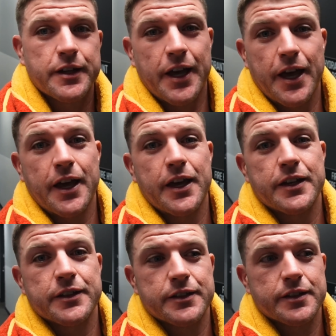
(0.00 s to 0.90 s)

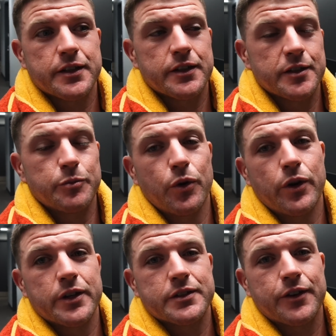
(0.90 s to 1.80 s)
and the
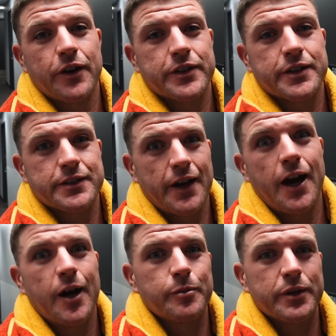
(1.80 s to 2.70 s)
boys got the
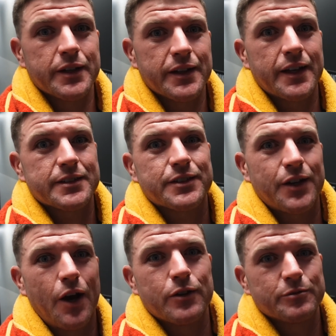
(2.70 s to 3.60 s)
dub. Let's
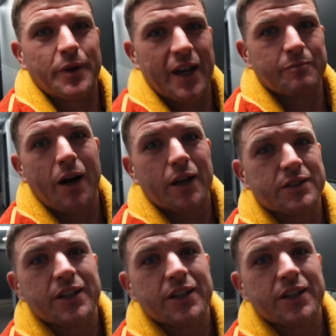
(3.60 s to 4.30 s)
go, man. Much